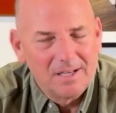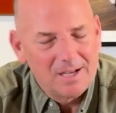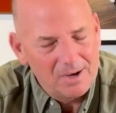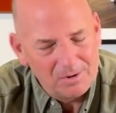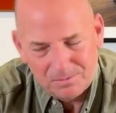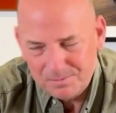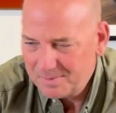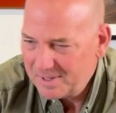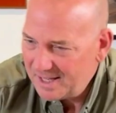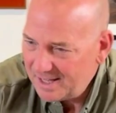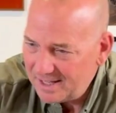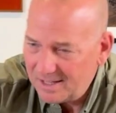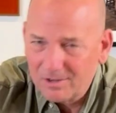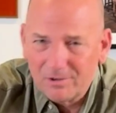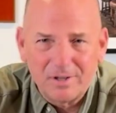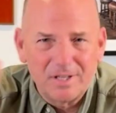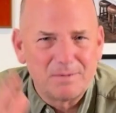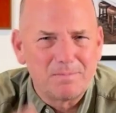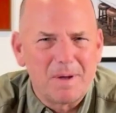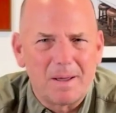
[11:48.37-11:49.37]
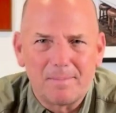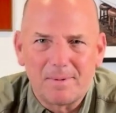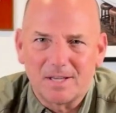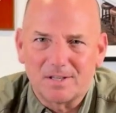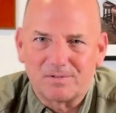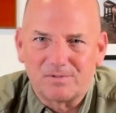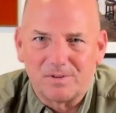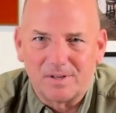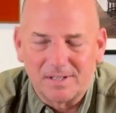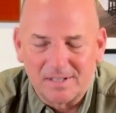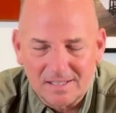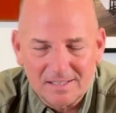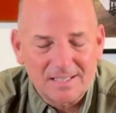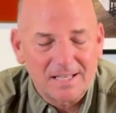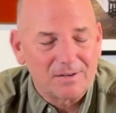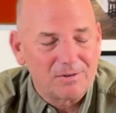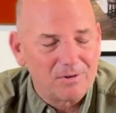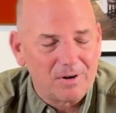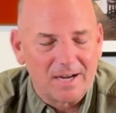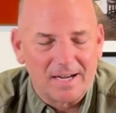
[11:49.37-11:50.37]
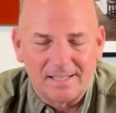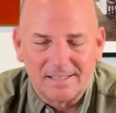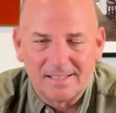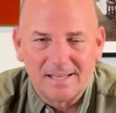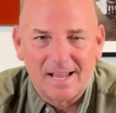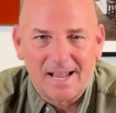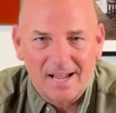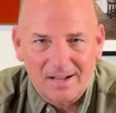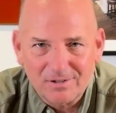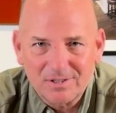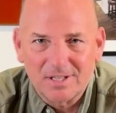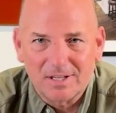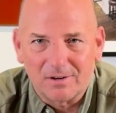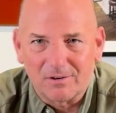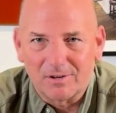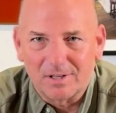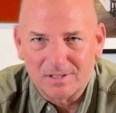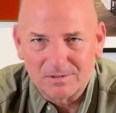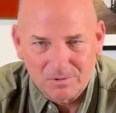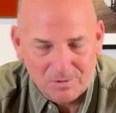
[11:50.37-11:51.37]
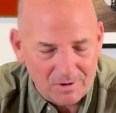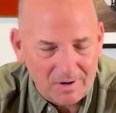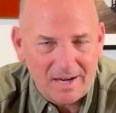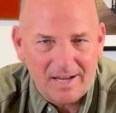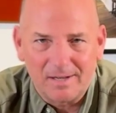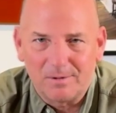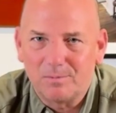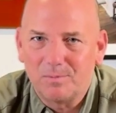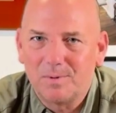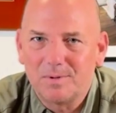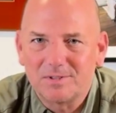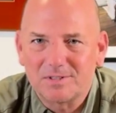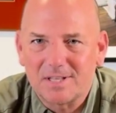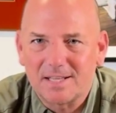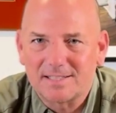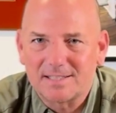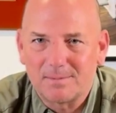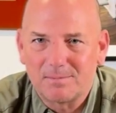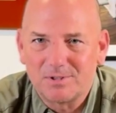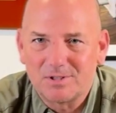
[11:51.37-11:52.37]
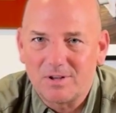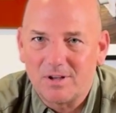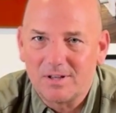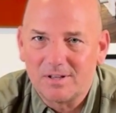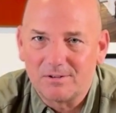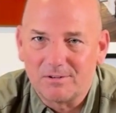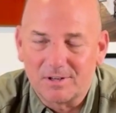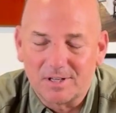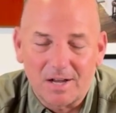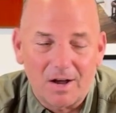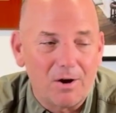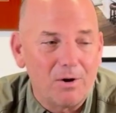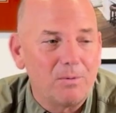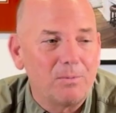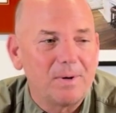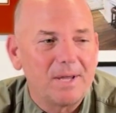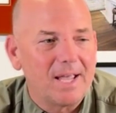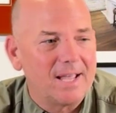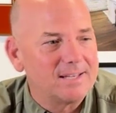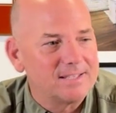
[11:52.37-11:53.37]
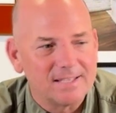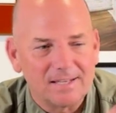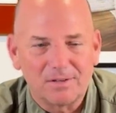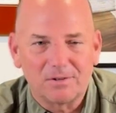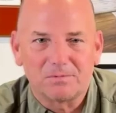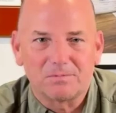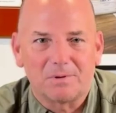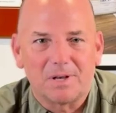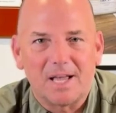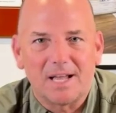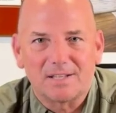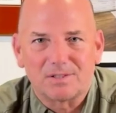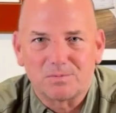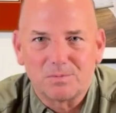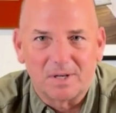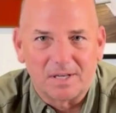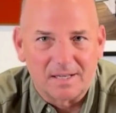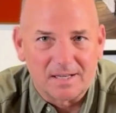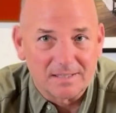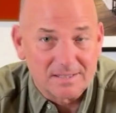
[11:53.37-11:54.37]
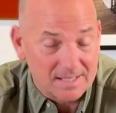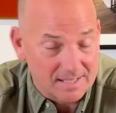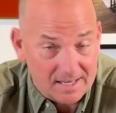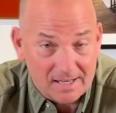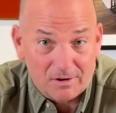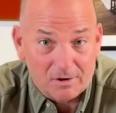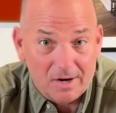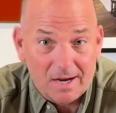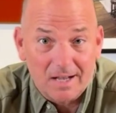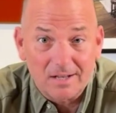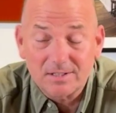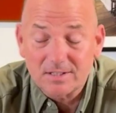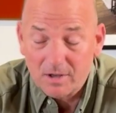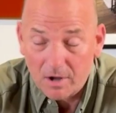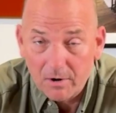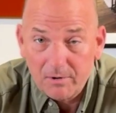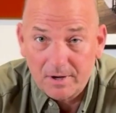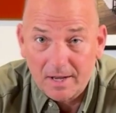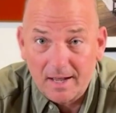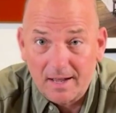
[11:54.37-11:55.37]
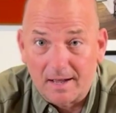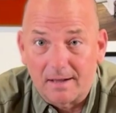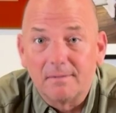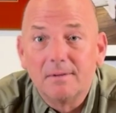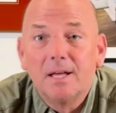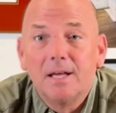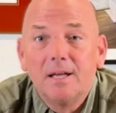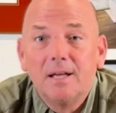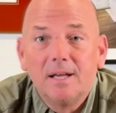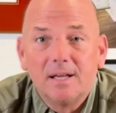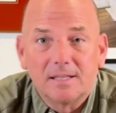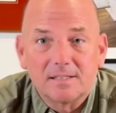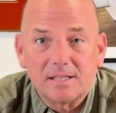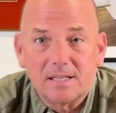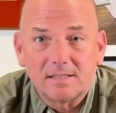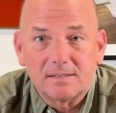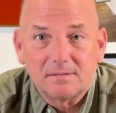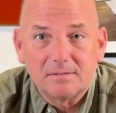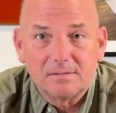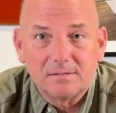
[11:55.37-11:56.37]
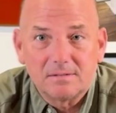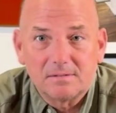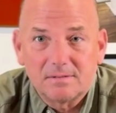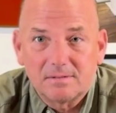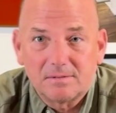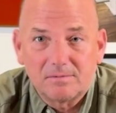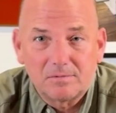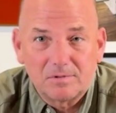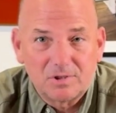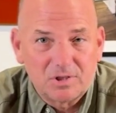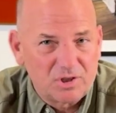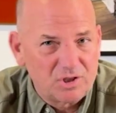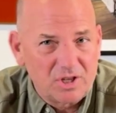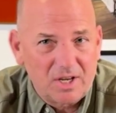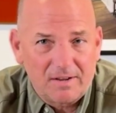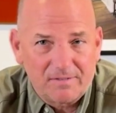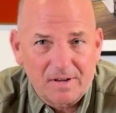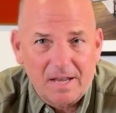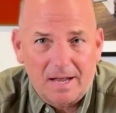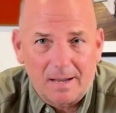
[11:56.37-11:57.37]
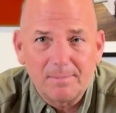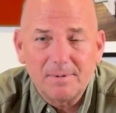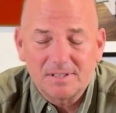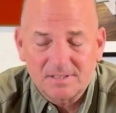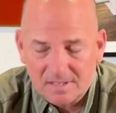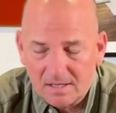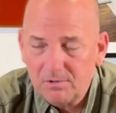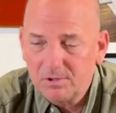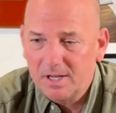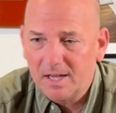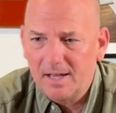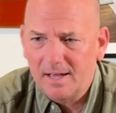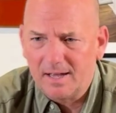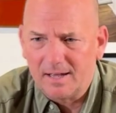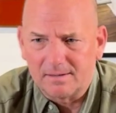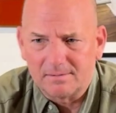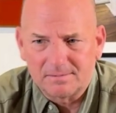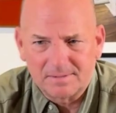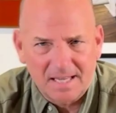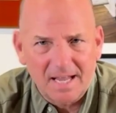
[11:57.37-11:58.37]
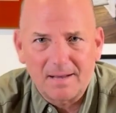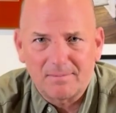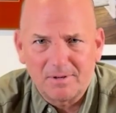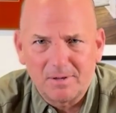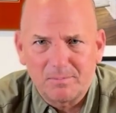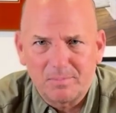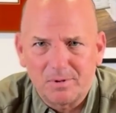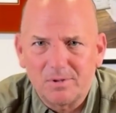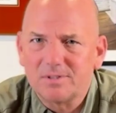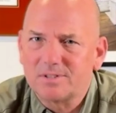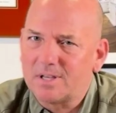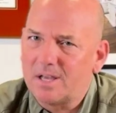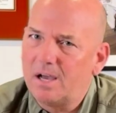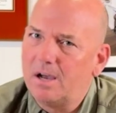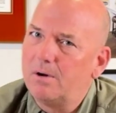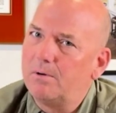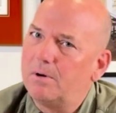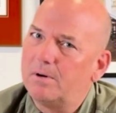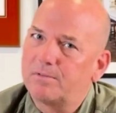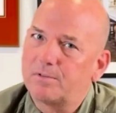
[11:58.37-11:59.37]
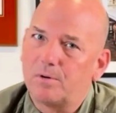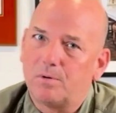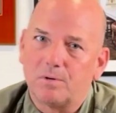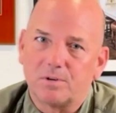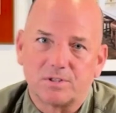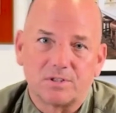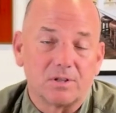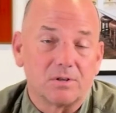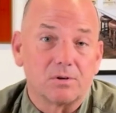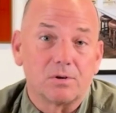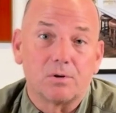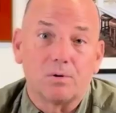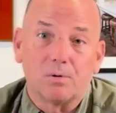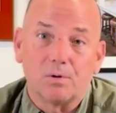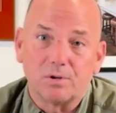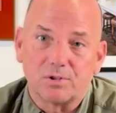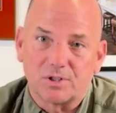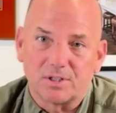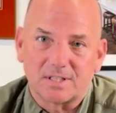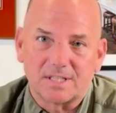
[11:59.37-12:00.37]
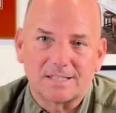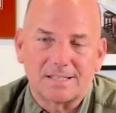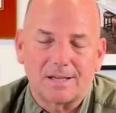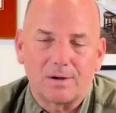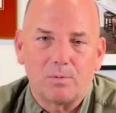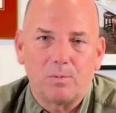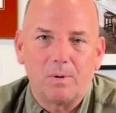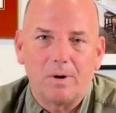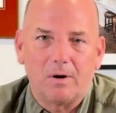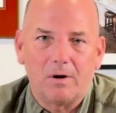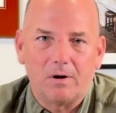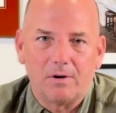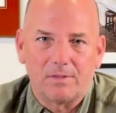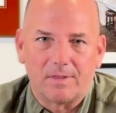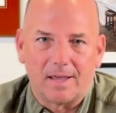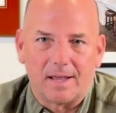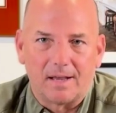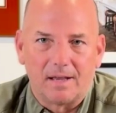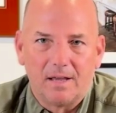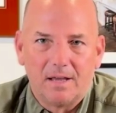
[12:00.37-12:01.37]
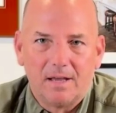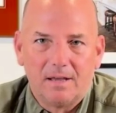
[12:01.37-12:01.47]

Oh, Hillary's my best friend. I was like, great. How's Hillary? Great. When was the last time you saw Hillary? Oh, we had dinner last week. I was like, at her house? Oh, yeah. I was like, does she have cabinets? Oh, yeah. Cabinet pulls? Oh, of course. They're gorgeous. I was like, where are they?